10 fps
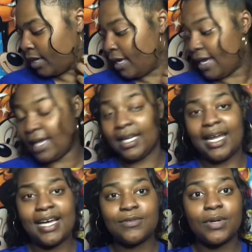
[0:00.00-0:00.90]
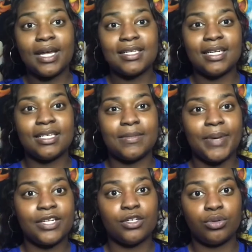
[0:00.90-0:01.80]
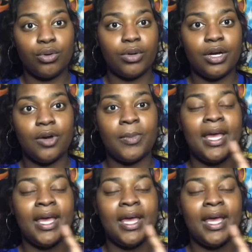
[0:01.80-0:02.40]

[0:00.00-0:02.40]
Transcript: And the last one I seen is a patient throwing up.